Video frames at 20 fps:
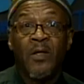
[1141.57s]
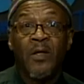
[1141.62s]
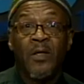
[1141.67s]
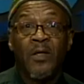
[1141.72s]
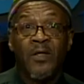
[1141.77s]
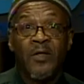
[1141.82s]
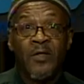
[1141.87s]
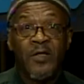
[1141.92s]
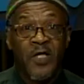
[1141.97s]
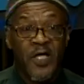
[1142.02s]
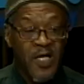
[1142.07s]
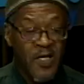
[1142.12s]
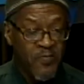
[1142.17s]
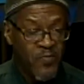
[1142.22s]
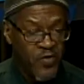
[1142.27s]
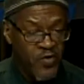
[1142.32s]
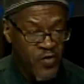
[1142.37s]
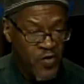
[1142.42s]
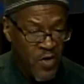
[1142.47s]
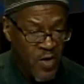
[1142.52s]
here in
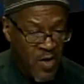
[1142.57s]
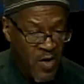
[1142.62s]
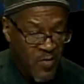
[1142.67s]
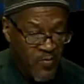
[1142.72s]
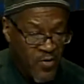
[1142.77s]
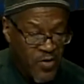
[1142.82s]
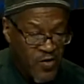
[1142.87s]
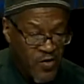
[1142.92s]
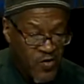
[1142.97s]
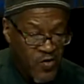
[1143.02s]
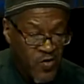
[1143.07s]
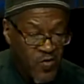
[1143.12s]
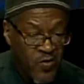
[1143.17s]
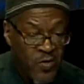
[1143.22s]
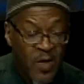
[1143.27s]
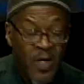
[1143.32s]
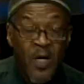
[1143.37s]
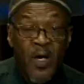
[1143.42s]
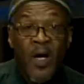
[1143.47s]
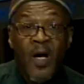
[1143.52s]
Cambridge pretty
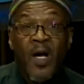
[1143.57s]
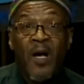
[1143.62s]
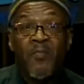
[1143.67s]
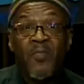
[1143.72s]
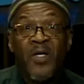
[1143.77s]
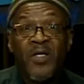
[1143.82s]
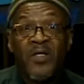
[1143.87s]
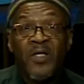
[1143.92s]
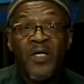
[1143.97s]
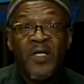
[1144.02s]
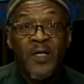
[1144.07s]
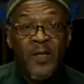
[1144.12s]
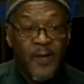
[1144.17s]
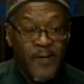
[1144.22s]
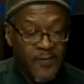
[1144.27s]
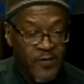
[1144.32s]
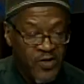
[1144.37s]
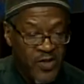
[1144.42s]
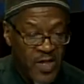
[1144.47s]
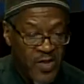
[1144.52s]
soon on Monday,
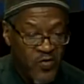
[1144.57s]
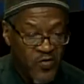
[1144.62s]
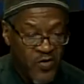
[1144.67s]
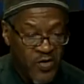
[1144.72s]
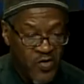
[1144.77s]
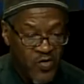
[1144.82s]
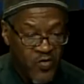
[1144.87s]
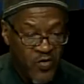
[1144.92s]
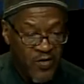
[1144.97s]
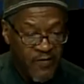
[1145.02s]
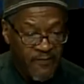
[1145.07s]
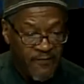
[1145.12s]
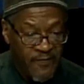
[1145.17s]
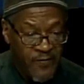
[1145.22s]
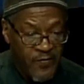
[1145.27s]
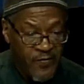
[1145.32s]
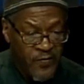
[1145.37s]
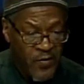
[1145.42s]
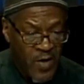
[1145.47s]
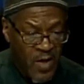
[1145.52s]
January
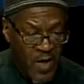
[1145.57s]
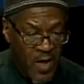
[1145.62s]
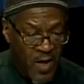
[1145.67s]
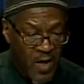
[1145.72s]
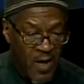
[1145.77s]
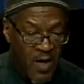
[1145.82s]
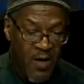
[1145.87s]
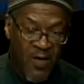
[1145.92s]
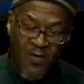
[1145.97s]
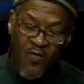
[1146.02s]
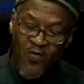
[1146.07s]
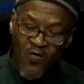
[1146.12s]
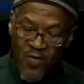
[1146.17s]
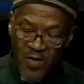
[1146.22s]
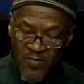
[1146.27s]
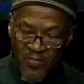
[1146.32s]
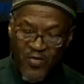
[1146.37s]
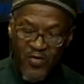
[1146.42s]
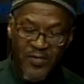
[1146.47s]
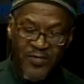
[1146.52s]
21st.
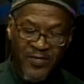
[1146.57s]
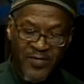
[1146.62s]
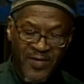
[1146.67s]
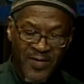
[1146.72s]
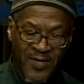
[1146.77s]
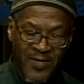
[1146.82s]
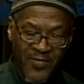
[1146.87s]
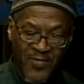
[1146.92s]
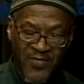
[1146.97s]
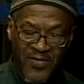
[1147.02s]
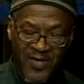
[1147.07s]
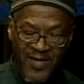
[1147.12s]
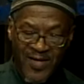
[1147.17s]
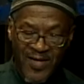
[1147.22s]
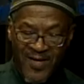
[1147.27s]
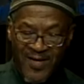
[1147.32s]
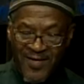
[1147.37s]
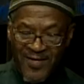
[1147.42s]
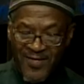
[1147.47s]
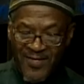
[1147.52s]
One more thing,
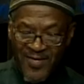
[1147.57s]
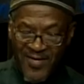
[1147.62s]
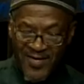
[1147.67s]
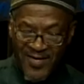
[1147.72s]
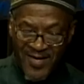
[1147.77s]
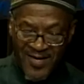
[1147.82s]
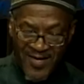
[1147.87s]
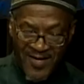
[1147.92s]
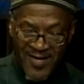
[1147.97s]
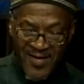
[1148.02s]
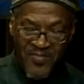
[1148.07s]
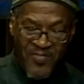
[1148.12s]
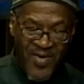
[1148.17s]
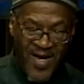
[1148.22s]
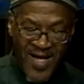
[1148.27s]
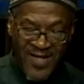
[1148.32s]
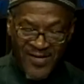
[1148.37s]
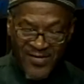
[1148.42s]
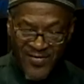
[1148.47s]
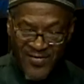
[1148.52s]
okay, getting
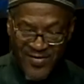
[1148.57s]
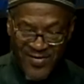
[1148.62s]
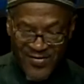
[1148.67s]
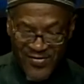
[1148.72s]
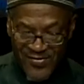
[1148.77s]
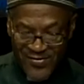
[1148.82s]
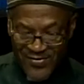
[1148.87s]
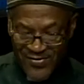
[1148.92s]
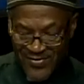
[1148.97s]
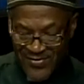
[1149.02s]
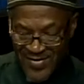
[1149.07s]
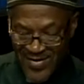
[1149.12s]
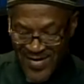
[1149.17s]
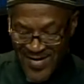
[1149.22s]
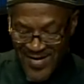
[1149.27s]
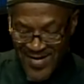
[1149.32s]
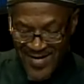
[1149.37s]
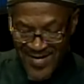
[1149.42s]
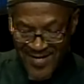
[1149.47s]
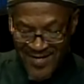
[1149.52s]
back to this
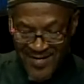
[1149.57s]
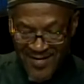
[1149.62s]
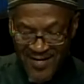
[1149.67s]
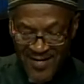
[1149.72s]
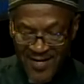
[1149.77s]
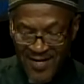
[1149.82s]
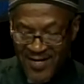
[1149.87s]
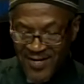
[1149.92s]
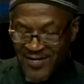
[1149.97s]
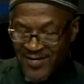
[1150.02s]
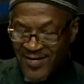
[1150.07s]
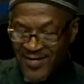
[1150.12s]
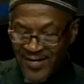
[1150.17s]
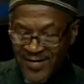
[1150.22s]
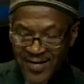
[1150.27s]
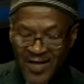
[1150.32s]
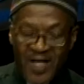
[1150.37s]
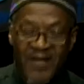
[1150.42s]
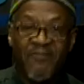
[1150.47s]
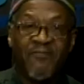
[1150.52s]

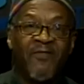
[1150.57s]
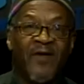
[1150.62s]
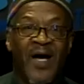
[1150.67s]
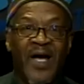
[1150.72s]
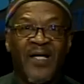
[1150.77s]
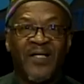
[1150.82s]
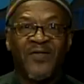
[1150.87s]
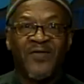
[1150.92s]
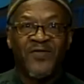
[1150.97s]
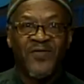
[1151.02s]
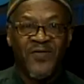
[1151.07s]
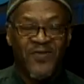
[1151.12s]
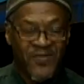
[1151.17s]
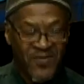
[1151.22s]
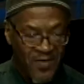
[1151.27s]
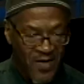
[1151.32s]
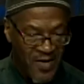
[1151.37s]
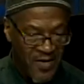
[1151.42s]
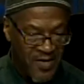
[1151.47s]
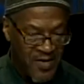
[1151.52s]
gun violence,
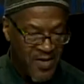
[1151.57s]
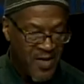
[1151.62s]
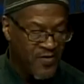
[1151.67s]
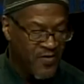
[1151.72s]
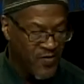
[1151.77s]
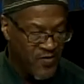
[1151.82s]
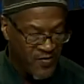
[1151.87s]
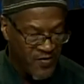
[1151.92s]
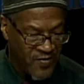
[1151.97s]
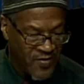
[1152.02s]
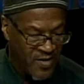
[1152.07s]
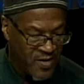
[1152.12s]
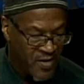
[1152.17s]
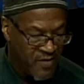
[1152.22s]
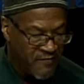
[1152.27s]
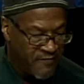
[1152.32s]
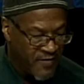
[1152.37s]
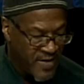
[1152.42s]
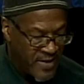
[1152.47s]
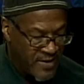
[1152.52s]
this unnecessary
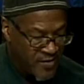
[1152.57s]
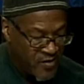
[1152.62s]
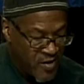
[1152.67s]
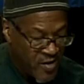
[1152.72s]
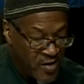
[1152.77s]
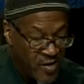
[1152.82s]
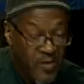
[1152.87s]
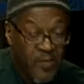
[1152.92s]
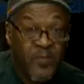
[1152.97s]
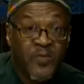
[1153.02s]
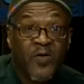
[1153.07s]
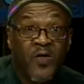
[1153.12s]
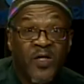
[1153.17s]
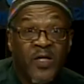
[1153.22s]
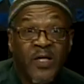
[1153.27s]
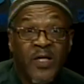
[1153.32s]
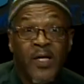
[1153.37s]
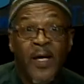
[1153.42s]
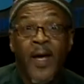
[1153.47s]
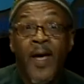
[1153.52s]
gun violence in the
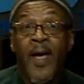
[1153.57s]
community